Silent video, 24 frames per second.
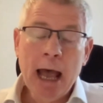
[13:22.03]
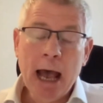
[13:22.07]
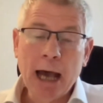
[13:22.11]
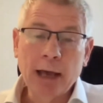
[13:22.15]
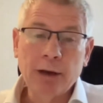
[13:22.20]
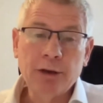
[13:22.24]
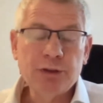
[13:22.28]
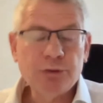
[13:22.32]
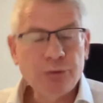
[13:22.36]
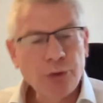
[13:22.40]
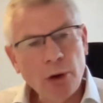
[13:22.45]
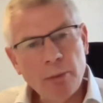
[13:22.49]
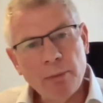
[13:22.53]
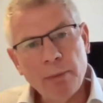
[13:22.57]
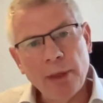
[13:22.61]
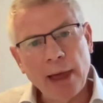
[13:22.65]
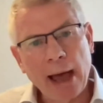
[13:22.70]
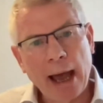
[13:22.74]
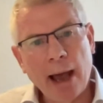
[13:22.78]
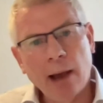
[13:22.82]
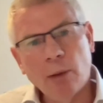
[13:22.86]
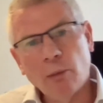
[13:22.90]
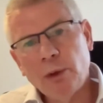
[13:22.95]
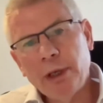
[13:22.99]
And from
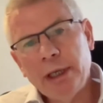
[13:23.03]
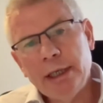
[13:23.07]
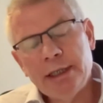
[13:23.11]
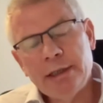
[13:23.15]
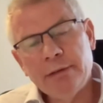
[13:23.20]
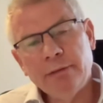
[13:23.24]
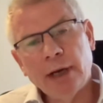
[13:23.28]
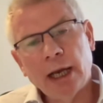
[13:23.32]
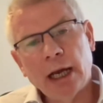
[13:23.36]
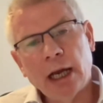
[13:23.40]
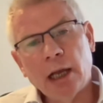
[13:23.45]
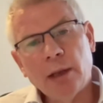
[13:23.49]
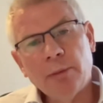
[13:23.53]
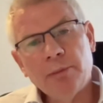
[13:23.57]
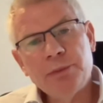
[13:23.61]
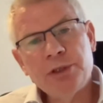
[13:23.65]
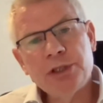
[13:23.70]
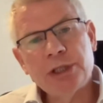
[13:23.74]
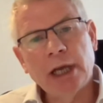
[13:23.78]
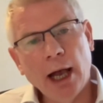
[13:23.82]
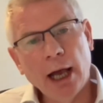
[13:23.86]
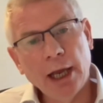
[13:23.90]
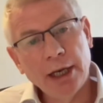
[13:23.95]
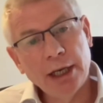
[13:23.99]
that, we
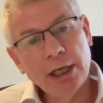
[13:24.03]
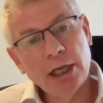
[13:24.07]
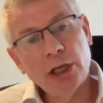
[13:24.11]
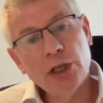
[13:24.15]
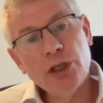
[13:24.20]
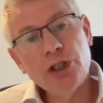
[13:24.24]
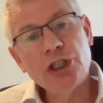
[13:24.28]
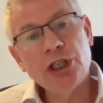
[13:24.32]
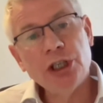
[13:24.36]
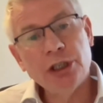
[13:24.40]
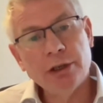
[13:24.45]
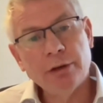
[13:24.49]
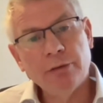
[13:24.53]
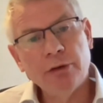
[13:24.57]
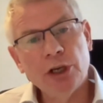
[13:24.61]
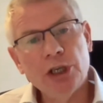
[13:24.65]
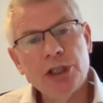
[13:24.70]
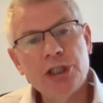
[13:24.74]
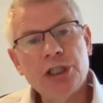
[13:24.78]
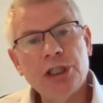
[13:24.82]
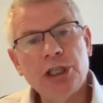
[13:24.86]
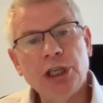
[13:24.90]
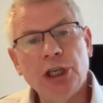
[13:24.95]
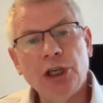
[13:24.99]
developed an inclusion and
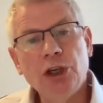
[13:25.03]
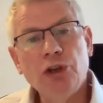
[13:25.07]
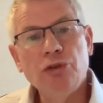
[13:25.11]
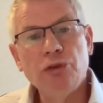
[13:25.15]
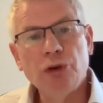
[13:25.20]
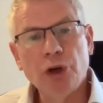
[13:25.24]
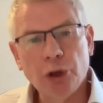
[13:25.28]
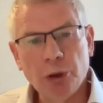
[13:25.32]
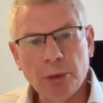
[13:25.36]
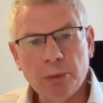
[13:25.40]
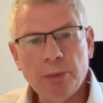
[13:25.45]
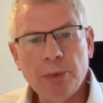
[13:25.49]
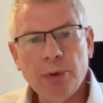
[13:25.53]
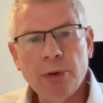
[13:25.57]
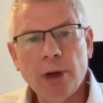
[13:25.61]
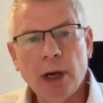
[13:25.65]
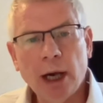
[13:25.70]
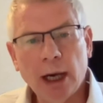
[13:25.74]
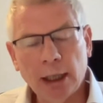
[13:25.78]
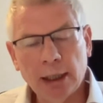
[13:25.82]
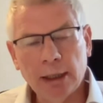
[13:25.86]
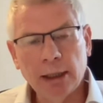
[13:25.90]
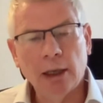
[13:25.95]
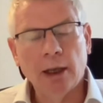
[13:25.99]
diversity group
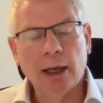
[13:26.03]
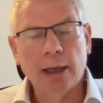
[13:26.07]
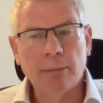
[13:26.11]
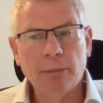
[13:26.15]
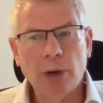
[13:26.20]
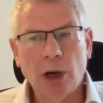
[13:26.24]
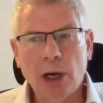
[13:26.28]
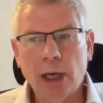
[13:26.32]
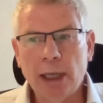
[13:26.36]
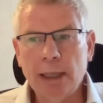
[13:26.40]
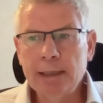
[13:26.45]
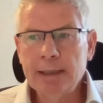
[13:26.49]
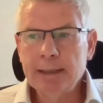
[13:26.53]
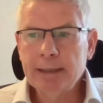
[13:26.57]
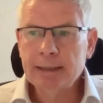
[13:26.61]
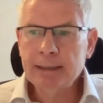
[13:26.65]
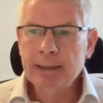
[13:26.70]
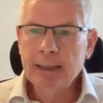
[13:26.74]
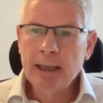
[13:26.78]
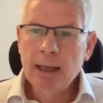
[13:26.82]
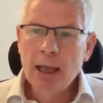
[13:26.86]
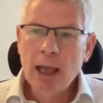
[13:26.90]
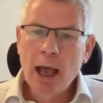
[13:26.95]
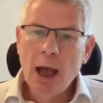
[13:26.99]
at Like Minds,
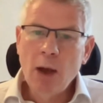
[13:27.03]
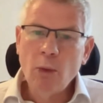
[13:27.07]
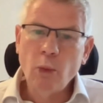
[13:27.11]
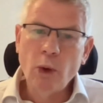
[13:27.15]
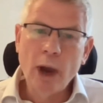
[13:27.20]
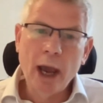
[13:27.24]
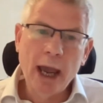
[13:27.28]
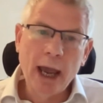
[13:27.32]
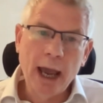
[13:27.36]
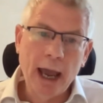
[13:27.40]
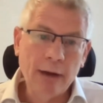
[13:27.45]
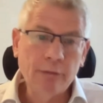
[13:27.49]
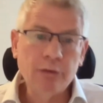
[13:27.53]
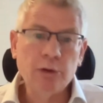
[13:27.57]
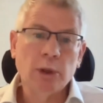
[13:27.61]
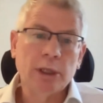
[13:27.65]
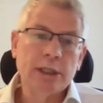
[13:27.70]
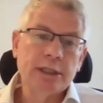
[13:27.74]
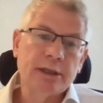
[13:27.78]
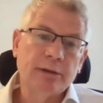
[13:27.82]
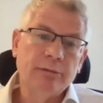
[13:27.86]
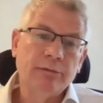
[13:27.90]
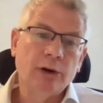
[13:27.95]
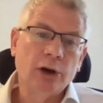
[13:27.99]
where
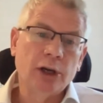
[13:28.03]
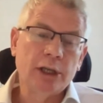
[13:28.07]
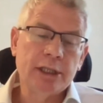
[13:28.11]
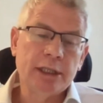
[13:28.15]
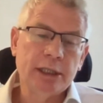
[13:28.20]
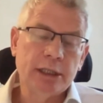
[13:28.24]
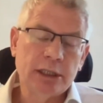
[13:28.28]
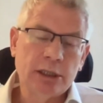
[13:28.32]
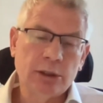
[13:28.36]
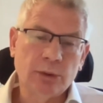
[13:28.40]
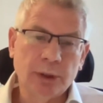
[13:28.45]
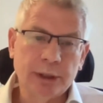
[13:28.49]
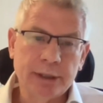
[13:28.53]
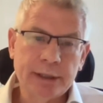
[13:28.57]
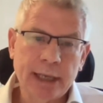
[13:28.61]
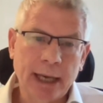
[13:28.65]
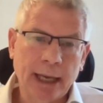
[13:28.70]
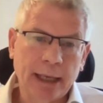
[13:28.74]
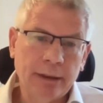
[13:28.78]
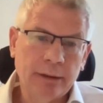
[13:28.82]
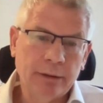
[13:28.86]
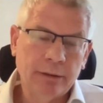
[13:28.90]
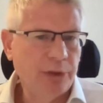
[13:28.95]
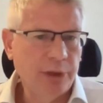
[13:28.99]
everyone's invited to
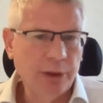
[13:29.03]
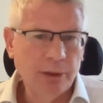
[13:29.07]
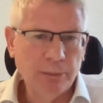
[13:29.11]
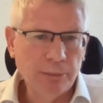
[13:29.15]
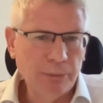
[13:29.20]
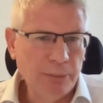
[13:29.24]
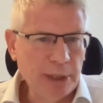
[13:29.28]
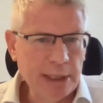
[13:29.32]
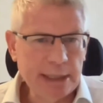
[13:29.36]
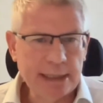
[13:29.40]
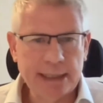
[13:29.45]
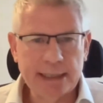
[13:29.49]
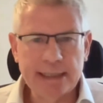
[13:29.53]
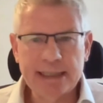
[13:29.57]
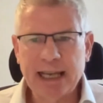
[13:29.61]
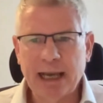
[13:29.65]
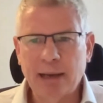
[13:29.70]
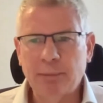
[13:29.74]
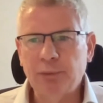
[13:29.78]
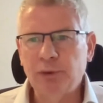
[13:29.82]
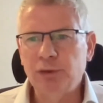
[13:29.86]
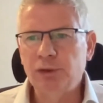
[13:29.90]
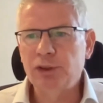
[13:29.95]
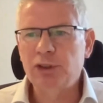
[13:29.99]
attend. The meetings
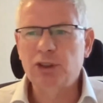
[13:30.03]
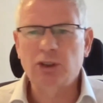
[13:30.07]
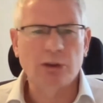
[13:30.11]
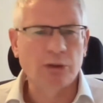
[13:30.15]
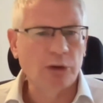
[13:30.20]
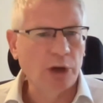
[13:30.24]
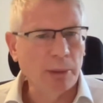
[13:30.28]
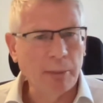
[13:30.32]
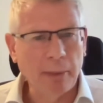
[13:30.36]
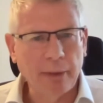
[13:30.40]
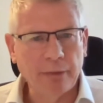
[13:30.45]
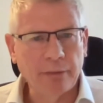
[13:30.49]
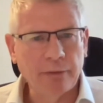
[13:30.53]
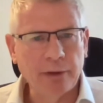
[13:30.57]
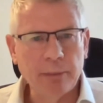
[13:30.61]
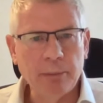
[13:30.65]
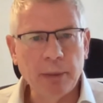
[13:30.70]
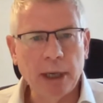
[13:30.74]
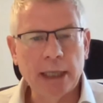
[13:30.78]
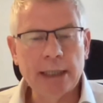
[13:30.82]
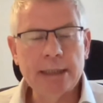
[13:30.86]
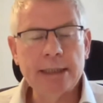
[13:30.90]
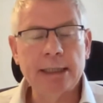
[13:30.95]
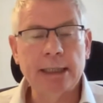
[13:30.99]
happen sort of on a monthly
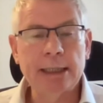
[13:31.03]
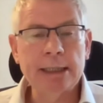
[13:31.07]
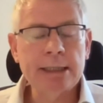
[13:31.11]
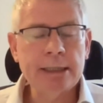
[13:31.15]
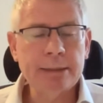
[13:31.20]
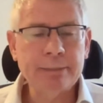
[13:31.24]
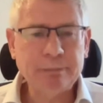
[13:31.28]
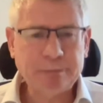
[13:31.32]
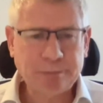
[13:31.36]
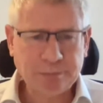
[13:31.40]
basis.